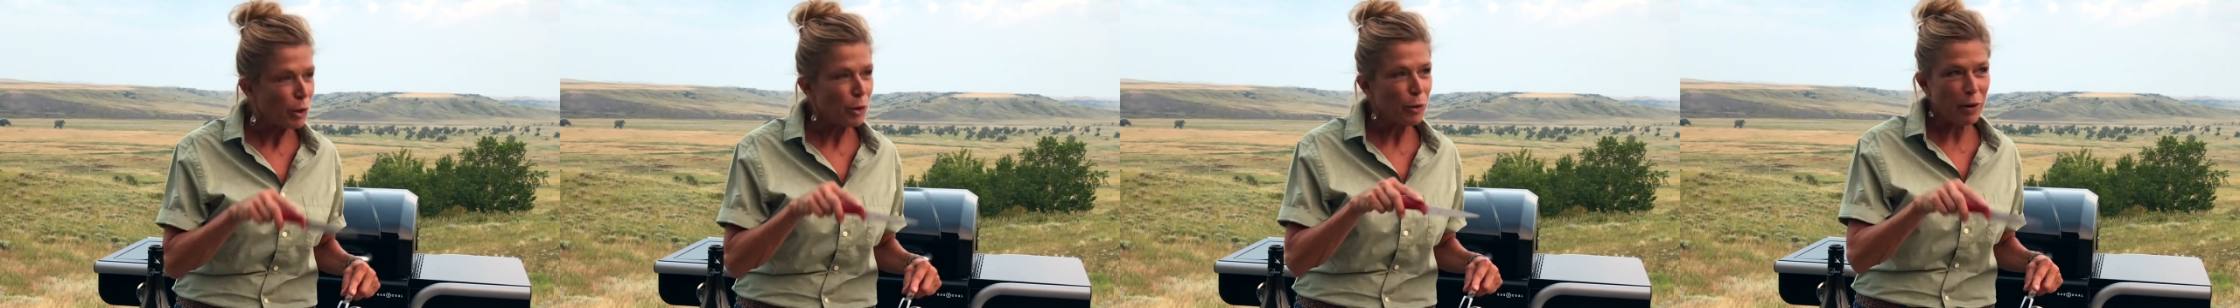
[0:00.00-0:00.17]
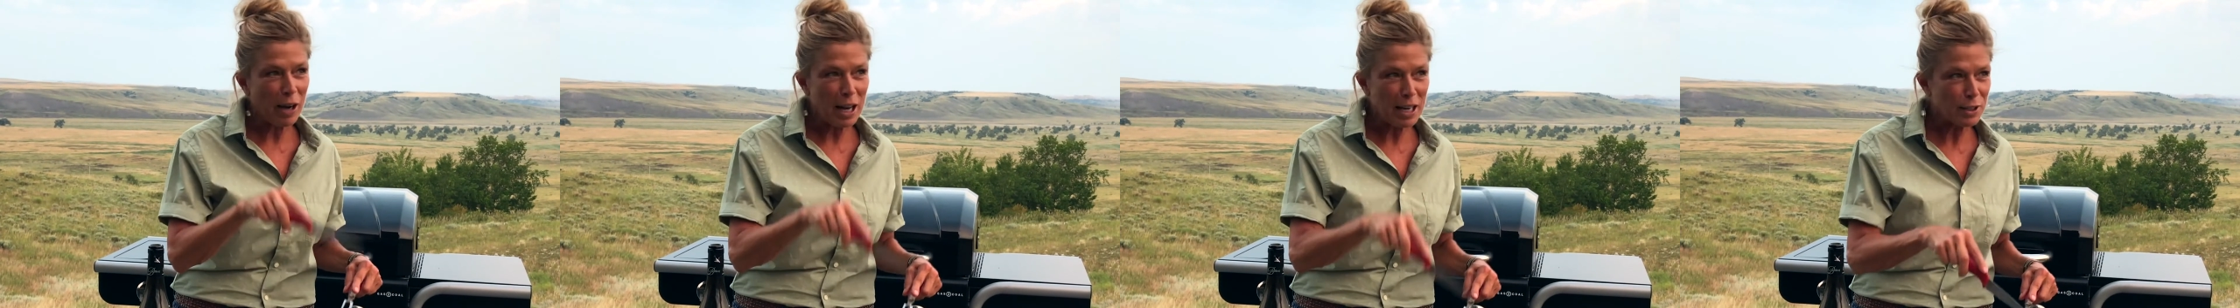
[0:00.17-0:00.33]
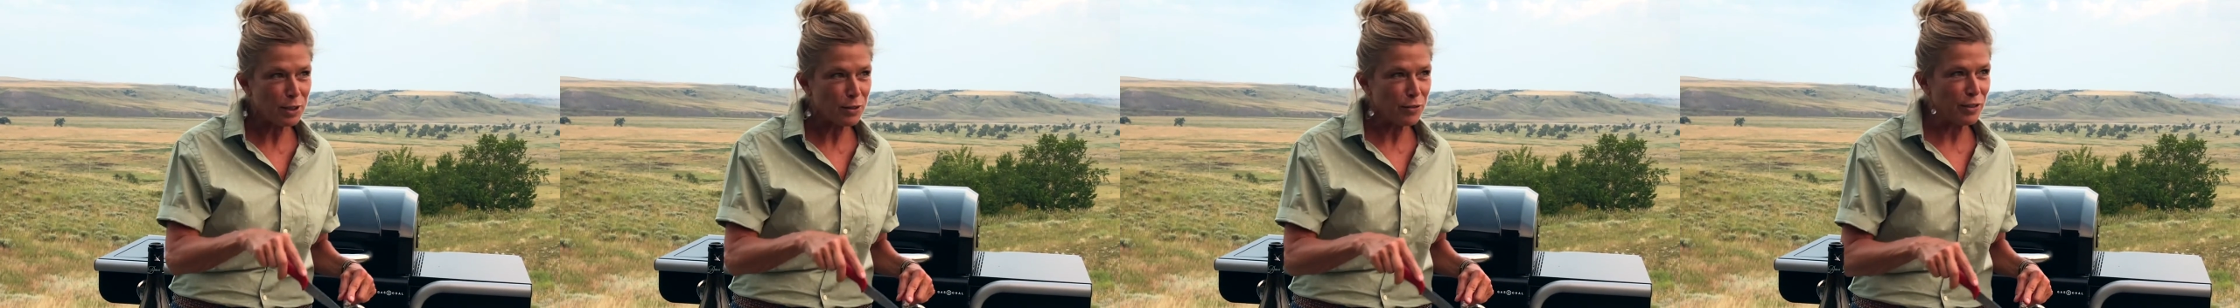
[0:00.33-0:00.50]

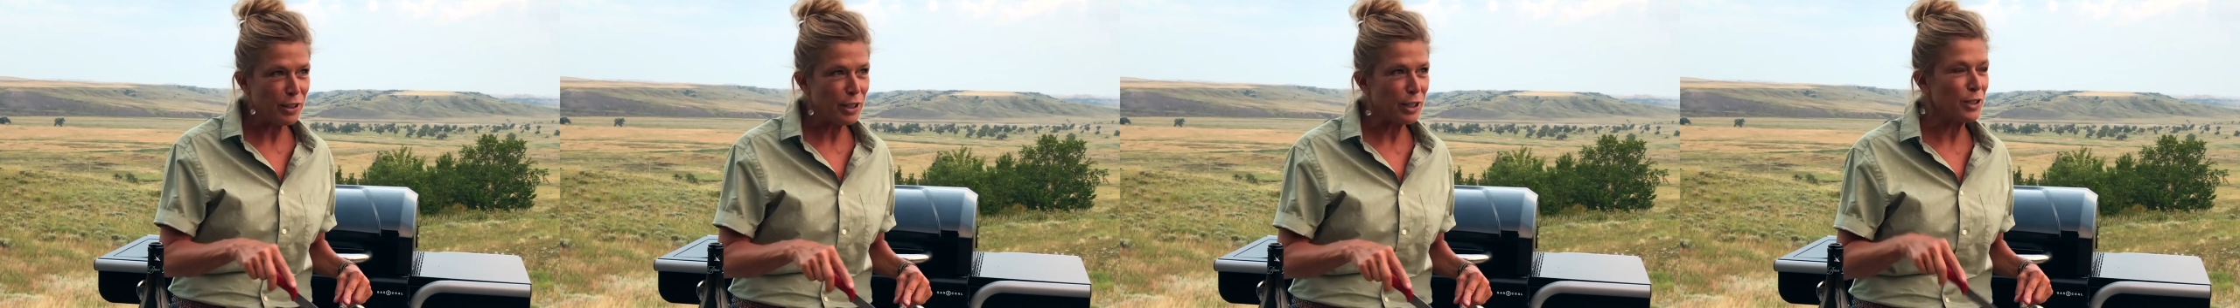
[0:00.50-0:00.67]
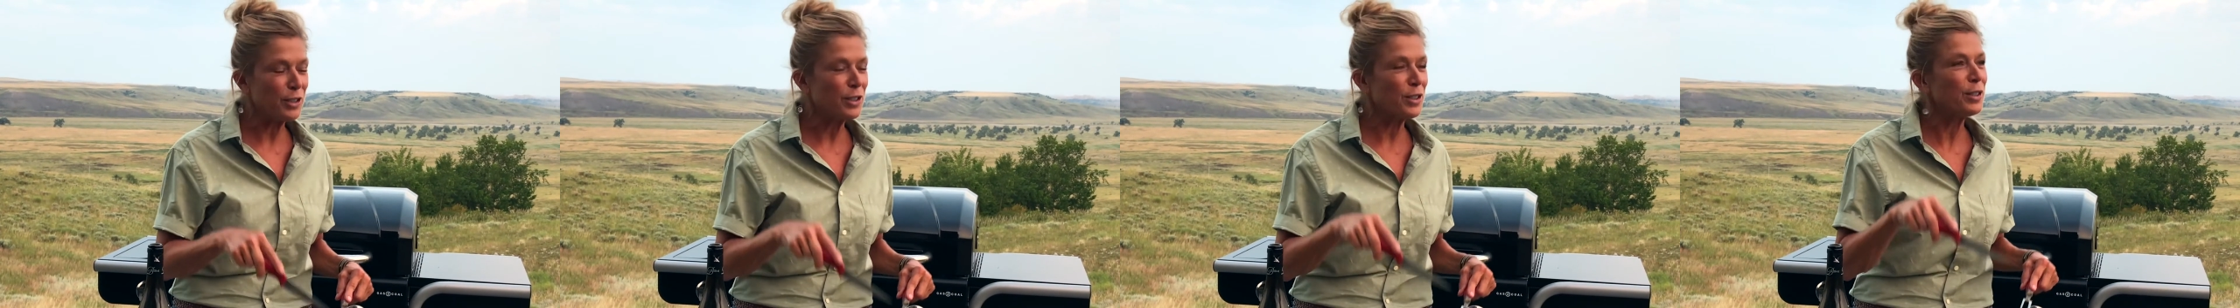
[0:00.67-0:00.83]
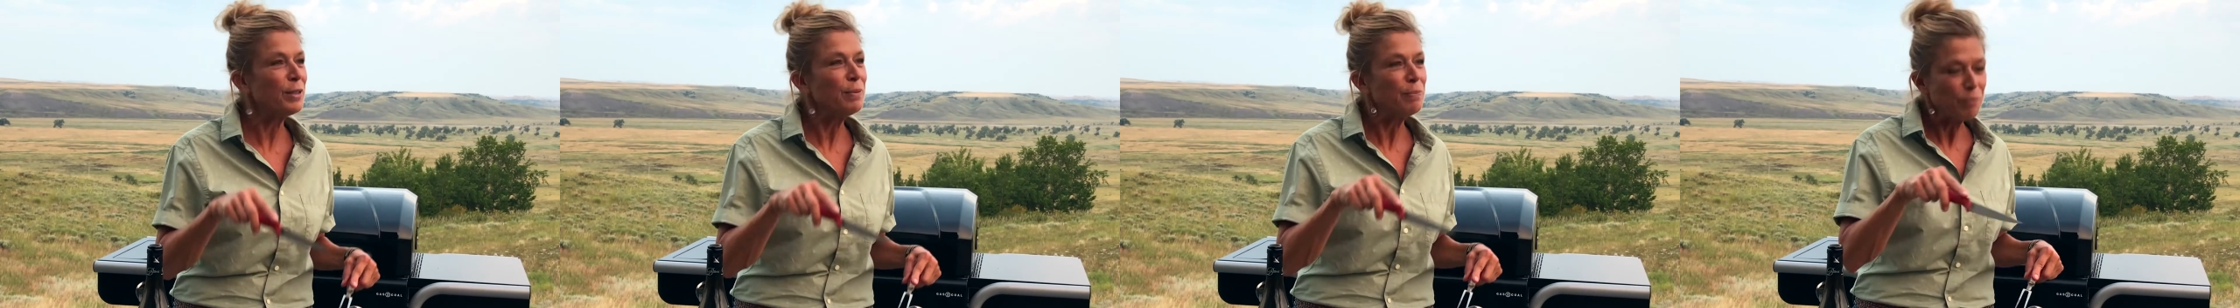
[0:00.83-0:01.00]

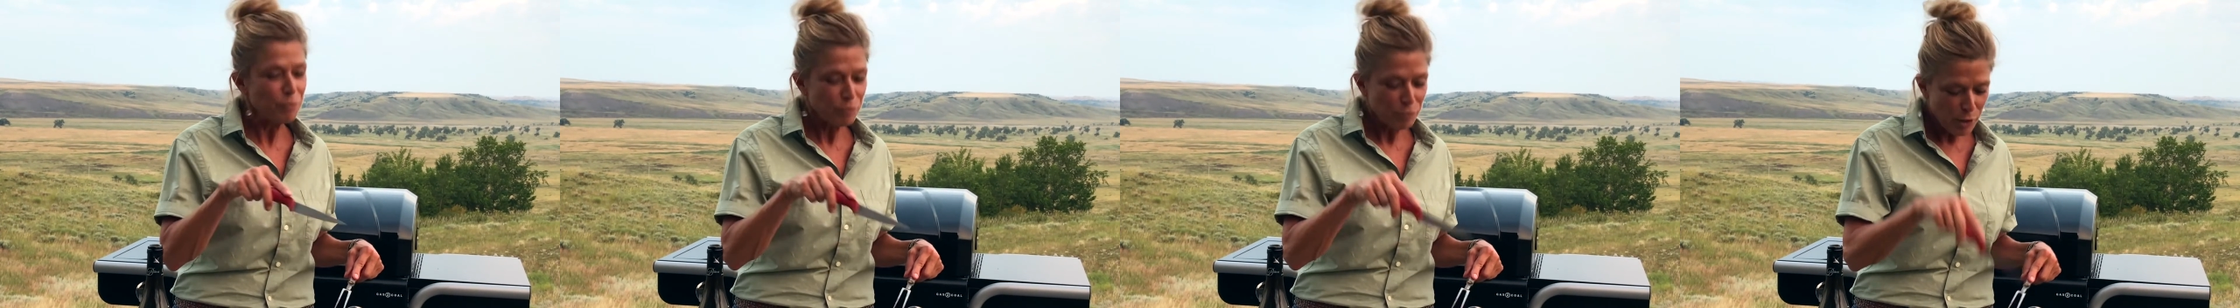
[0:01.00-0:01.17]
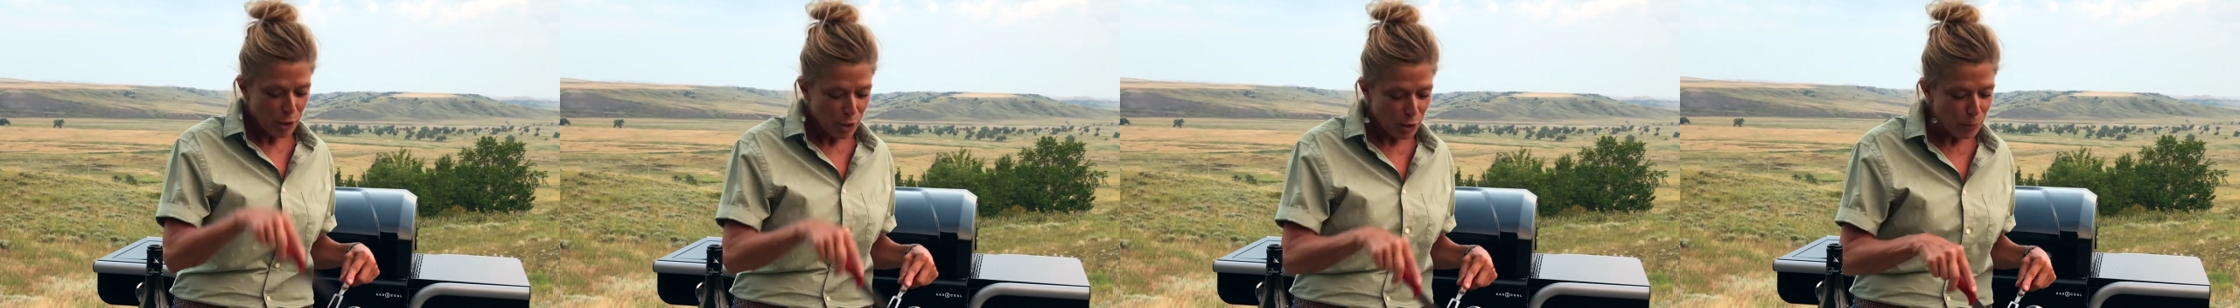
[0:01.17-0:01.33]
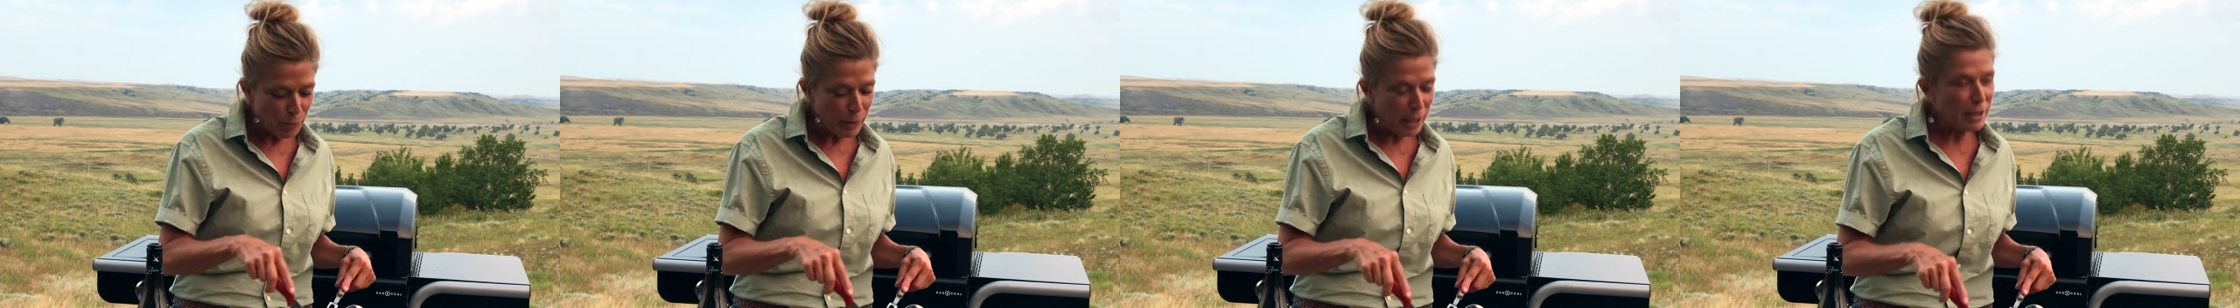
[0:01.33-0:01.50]
Grass-finished,
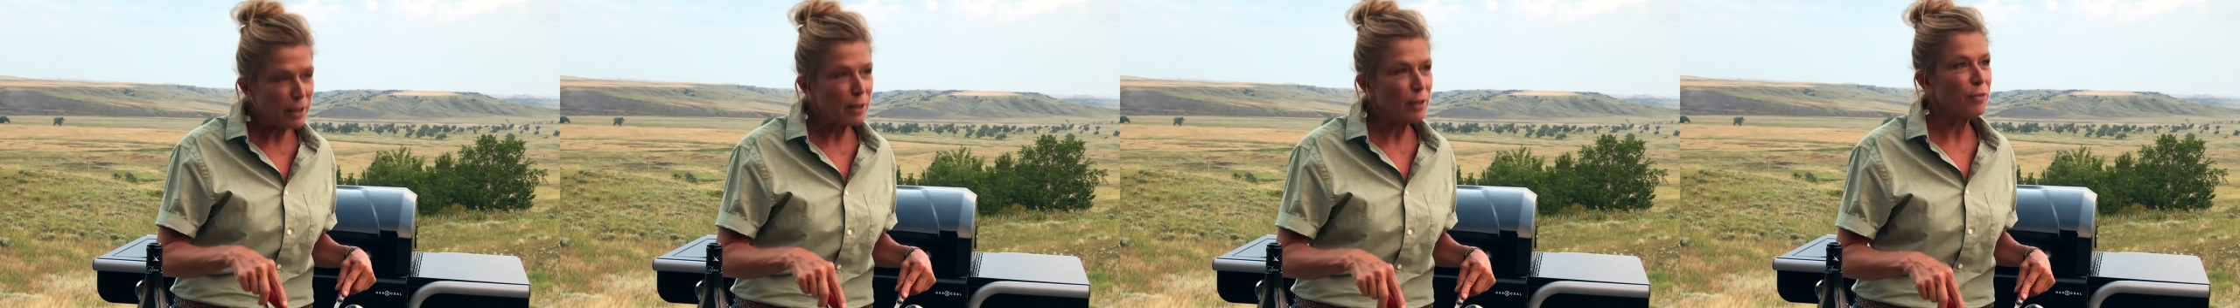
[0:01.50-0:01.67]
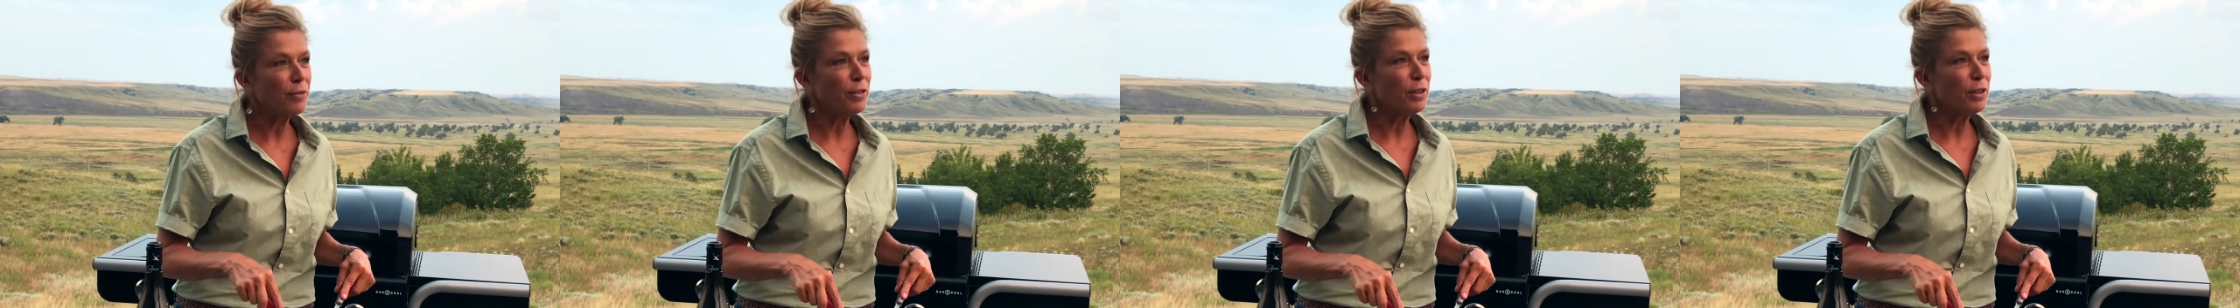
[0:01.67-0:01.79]
humanely